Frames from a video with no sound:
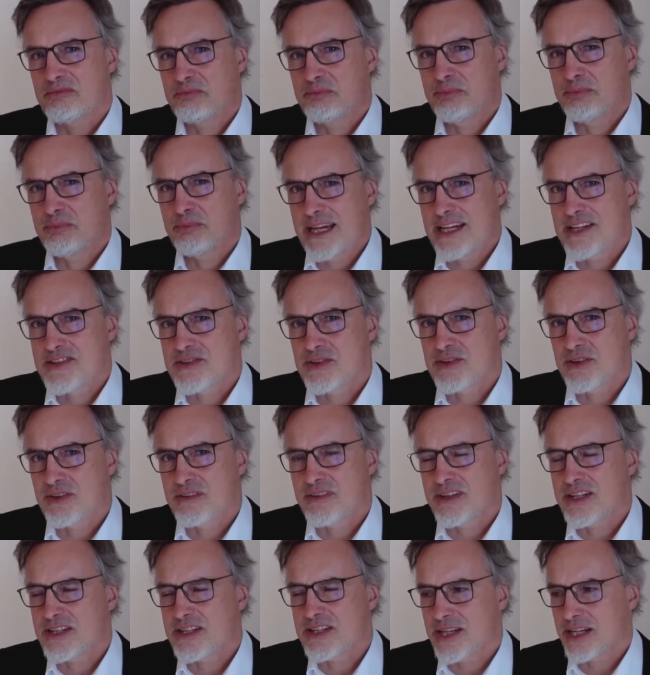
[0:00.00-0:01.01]
based on
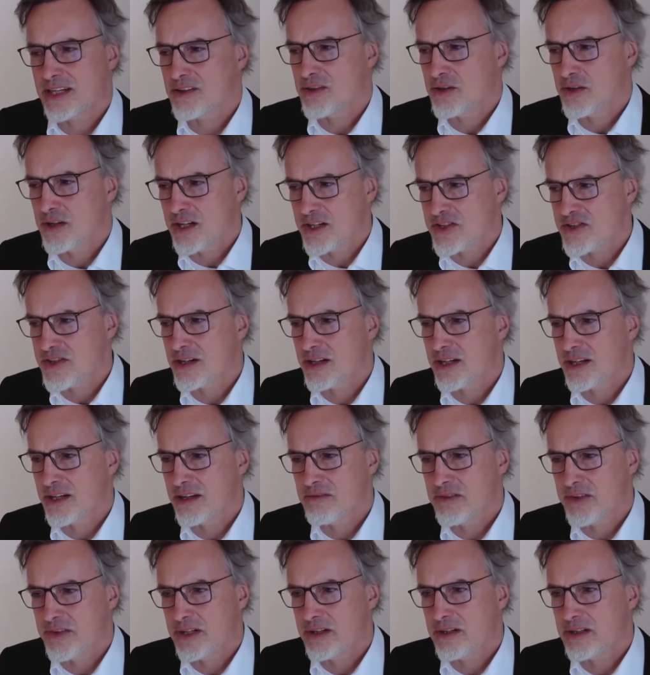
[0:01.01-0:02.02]
these technological
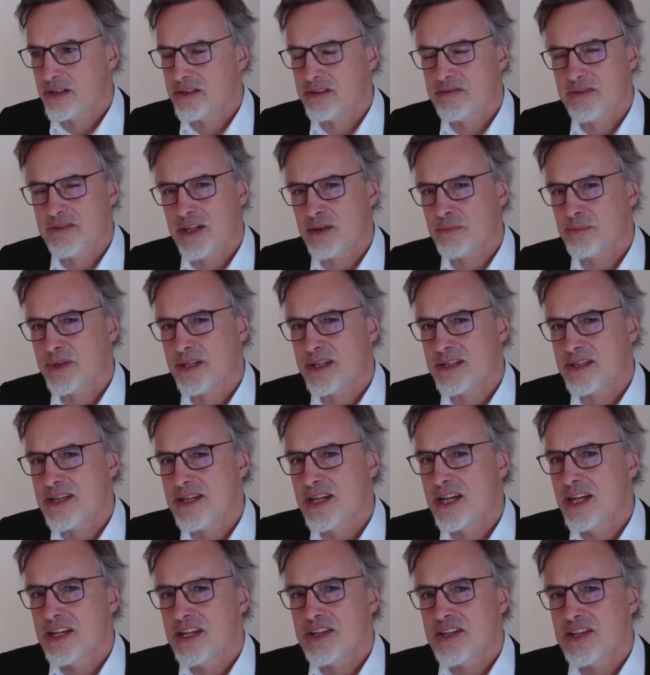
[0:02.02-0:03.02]
developments.
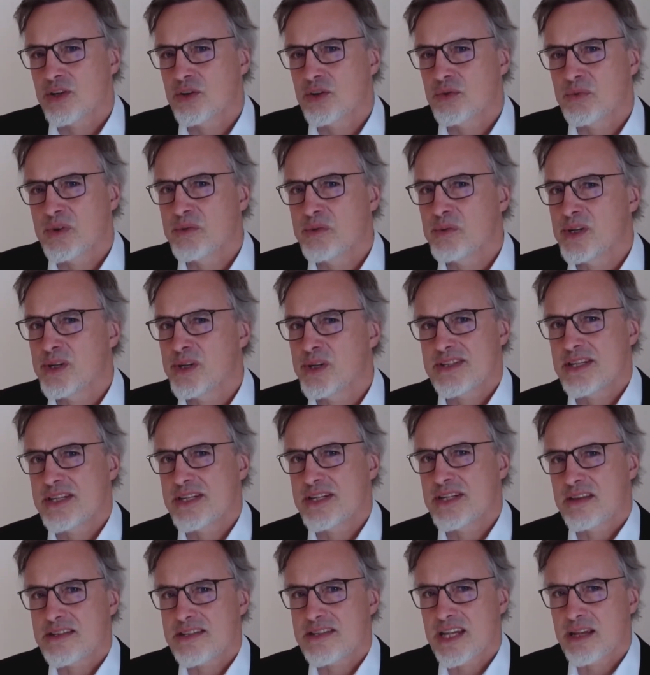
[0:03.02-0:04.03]
So we will see
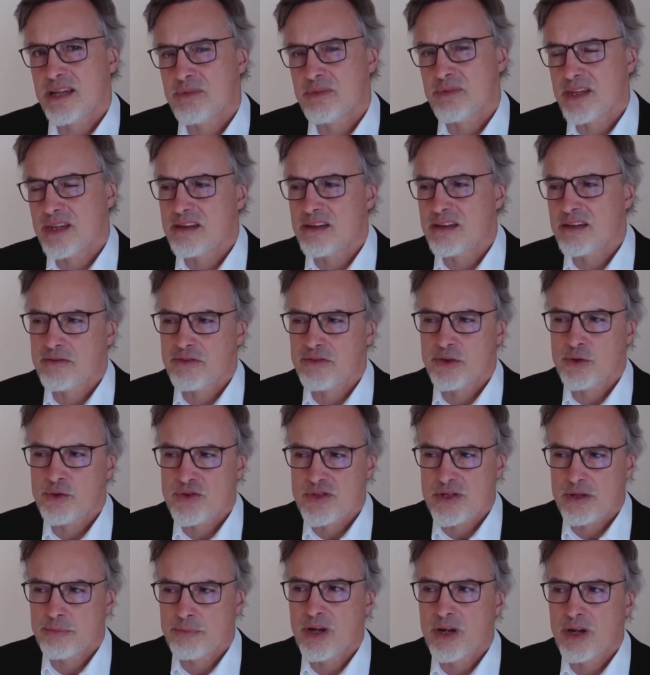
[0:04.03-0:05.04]
the same thing in the
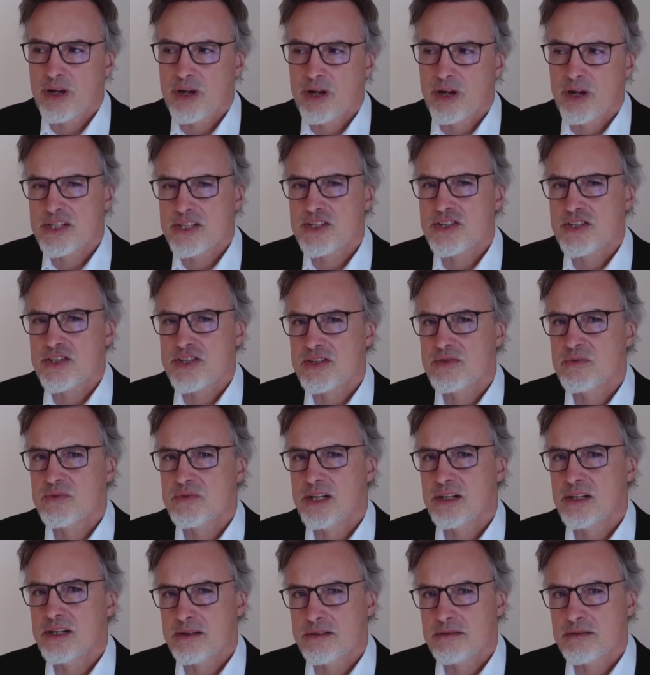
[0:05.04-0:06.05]
future. Politicians
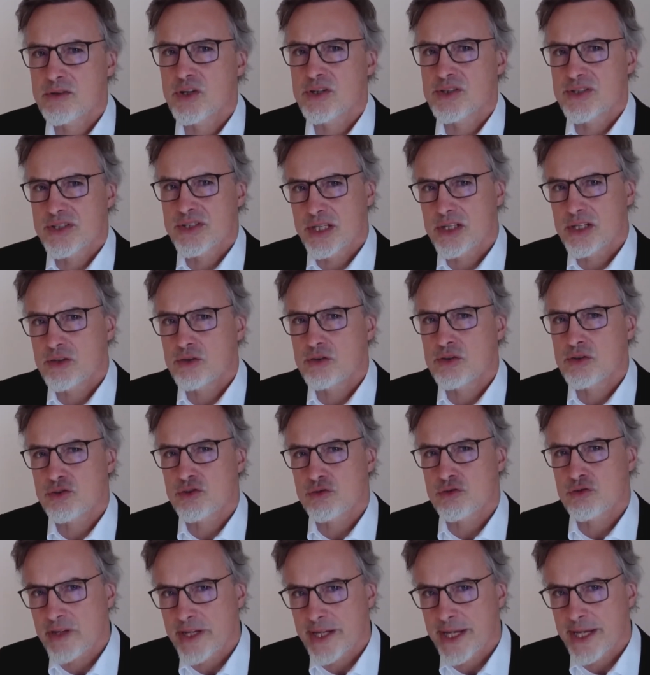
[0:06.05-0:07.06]
will continue
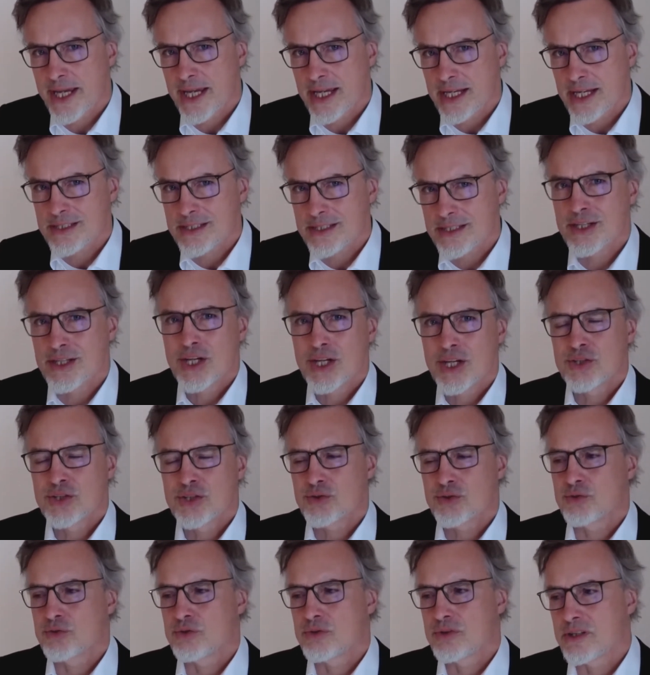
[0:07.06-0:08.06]
to react
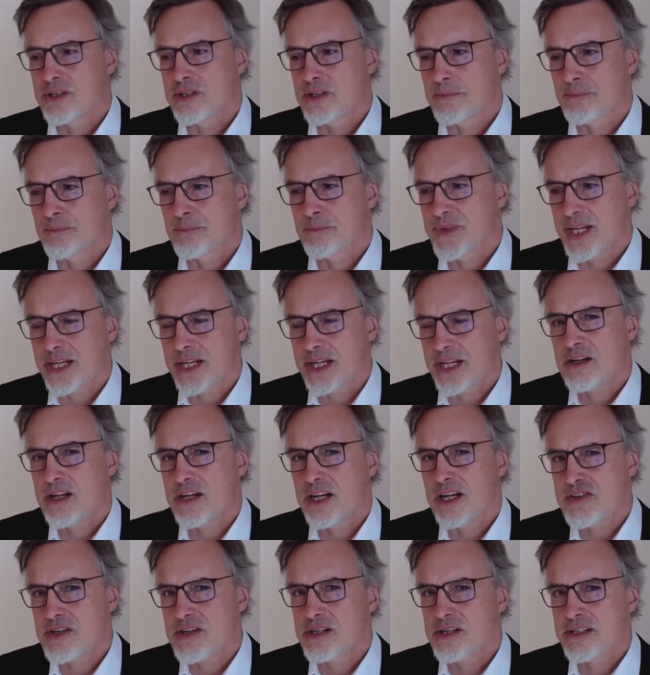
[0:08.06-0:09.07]
to
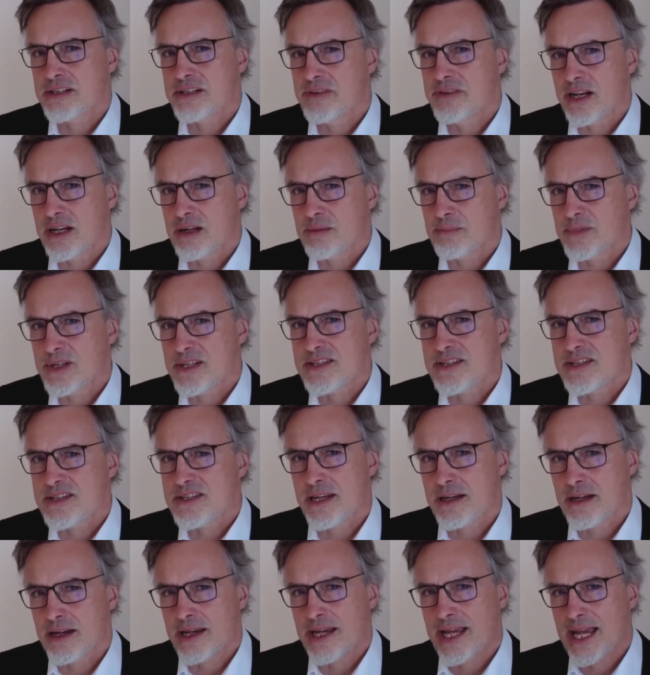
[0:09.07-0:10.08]
technological developments that
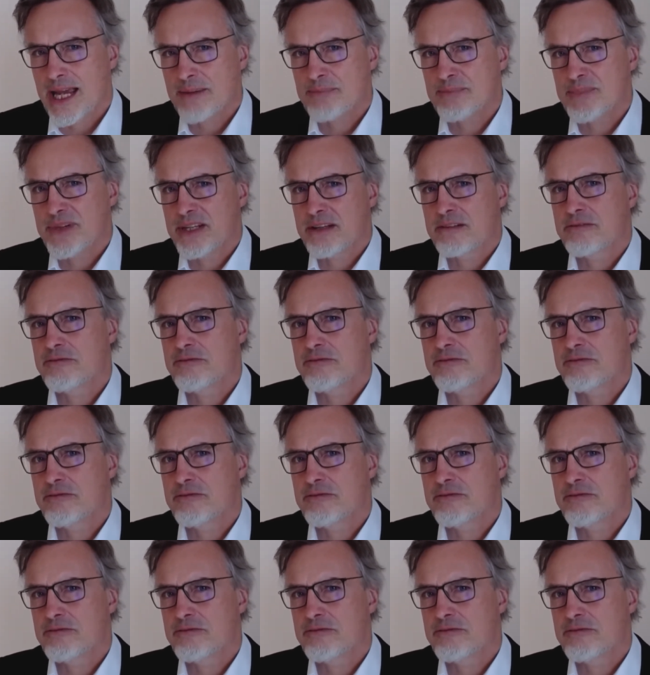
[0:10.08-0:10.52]
are happening